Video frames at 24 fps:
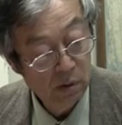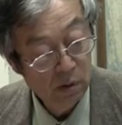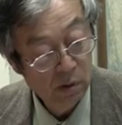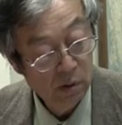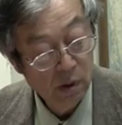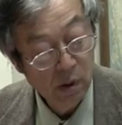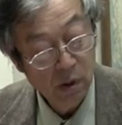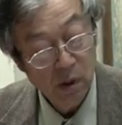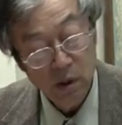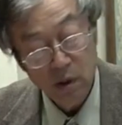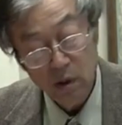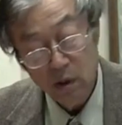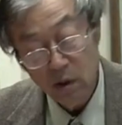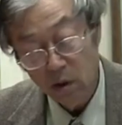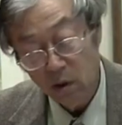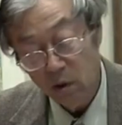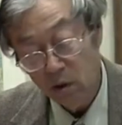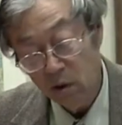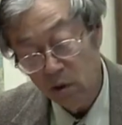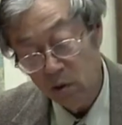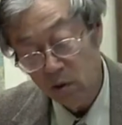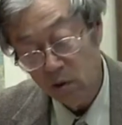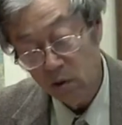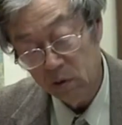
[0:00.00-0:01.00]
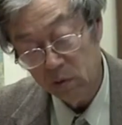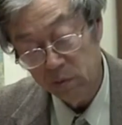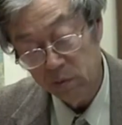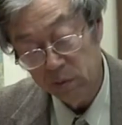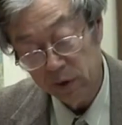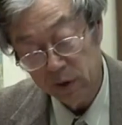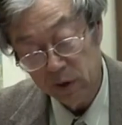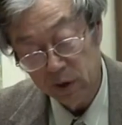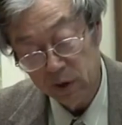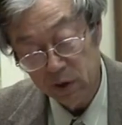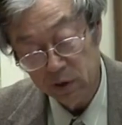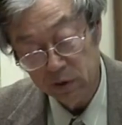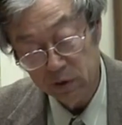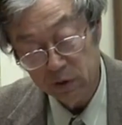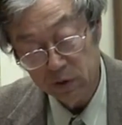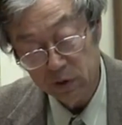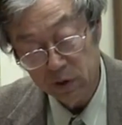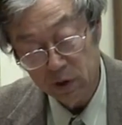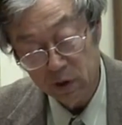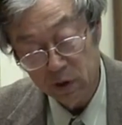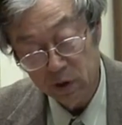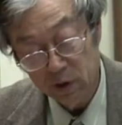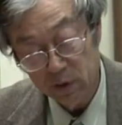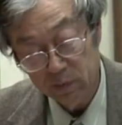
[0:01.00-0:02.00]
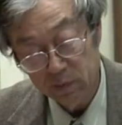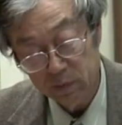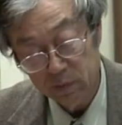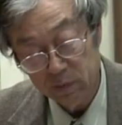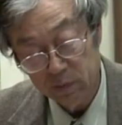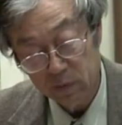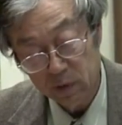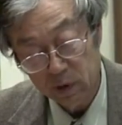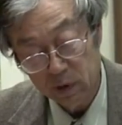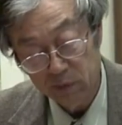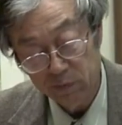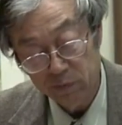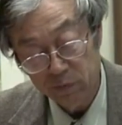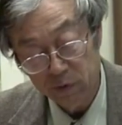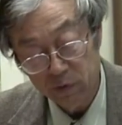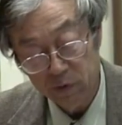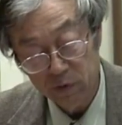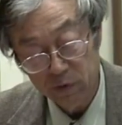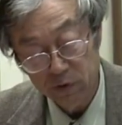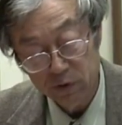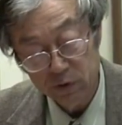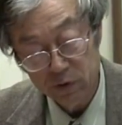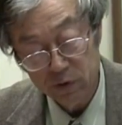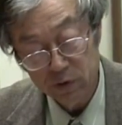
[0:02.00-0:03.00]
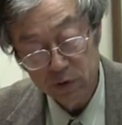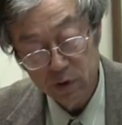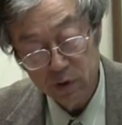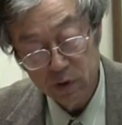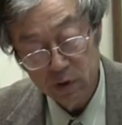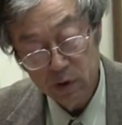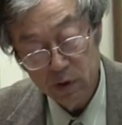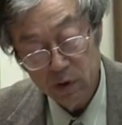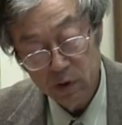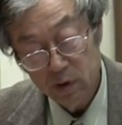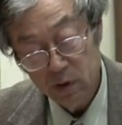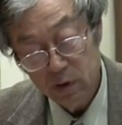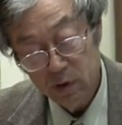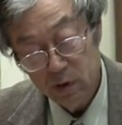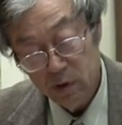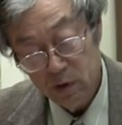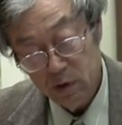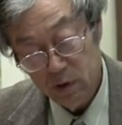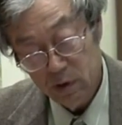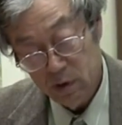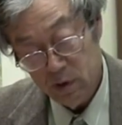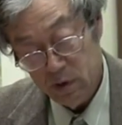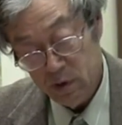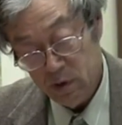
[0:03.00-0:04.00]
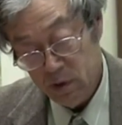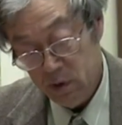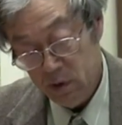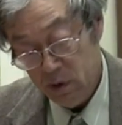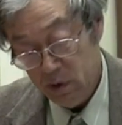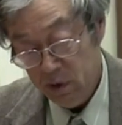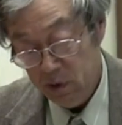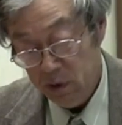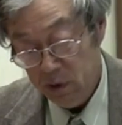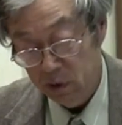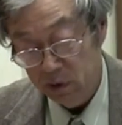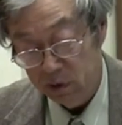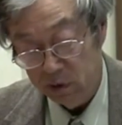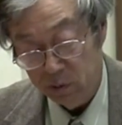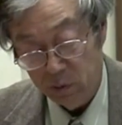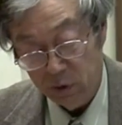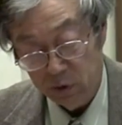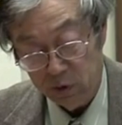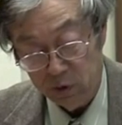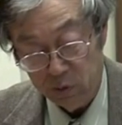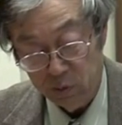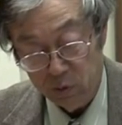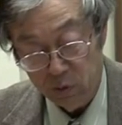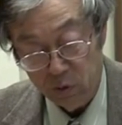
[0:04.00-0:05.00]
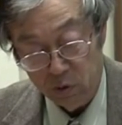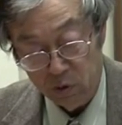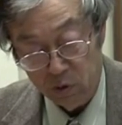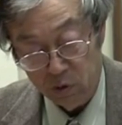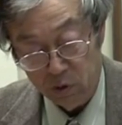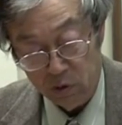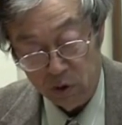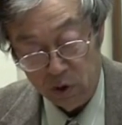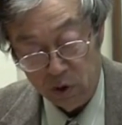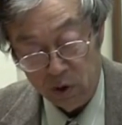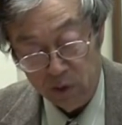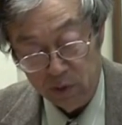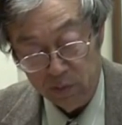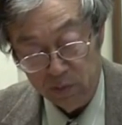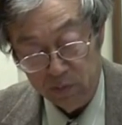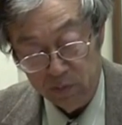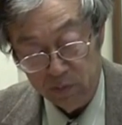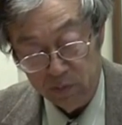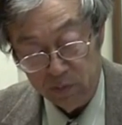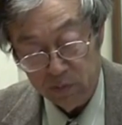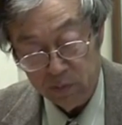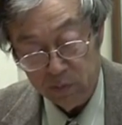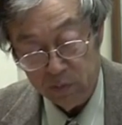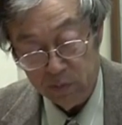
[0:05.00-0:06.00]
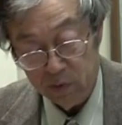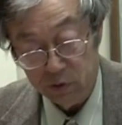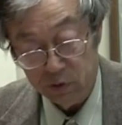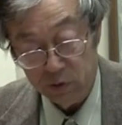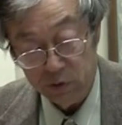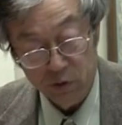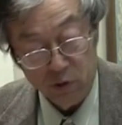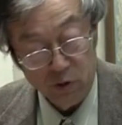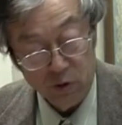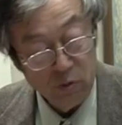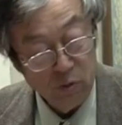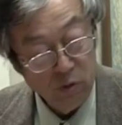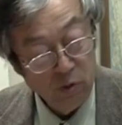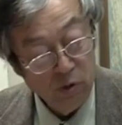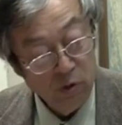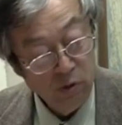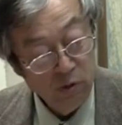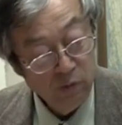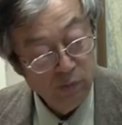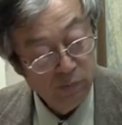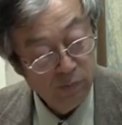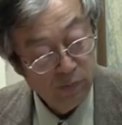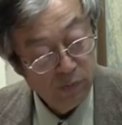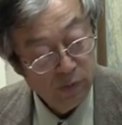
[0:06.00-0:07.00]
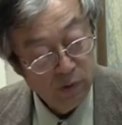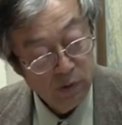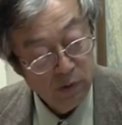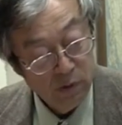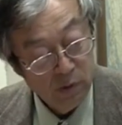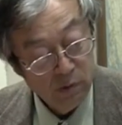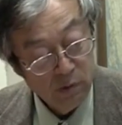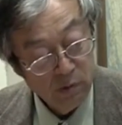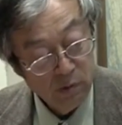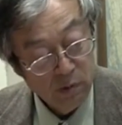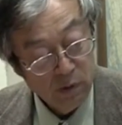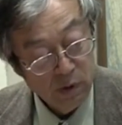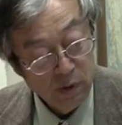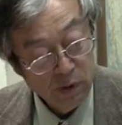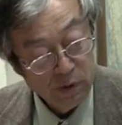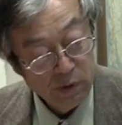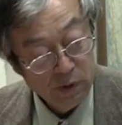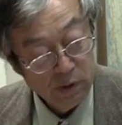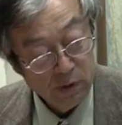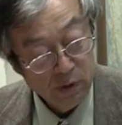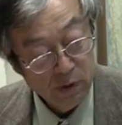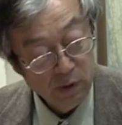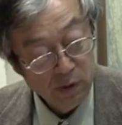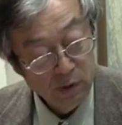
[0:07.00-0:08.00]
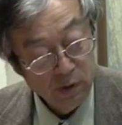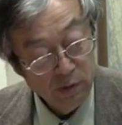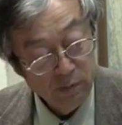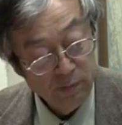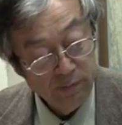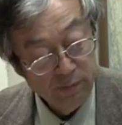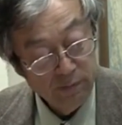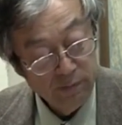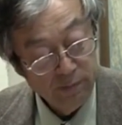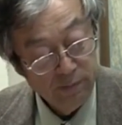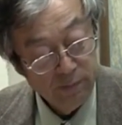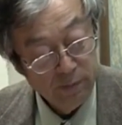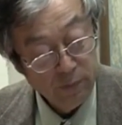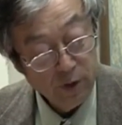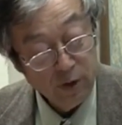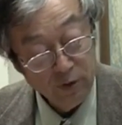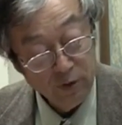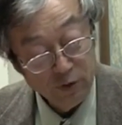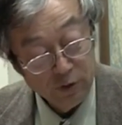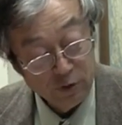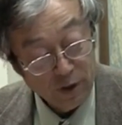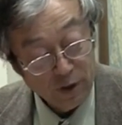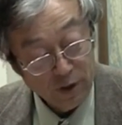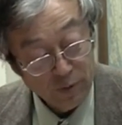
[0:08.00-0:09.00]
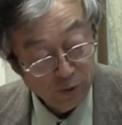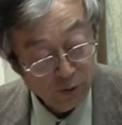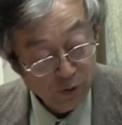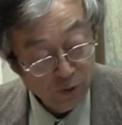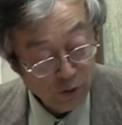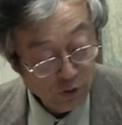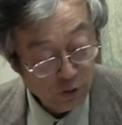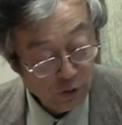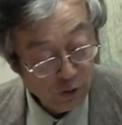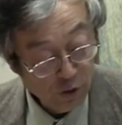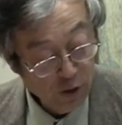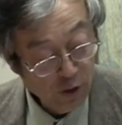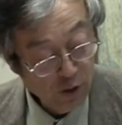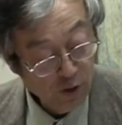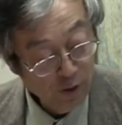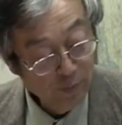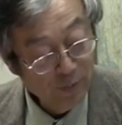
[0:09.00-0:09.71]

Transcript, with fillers: of the article caused chaos in the crypto space and wider tech community, as this was the first time a mainstream publication had attempted to learn the identity of Bitcoin's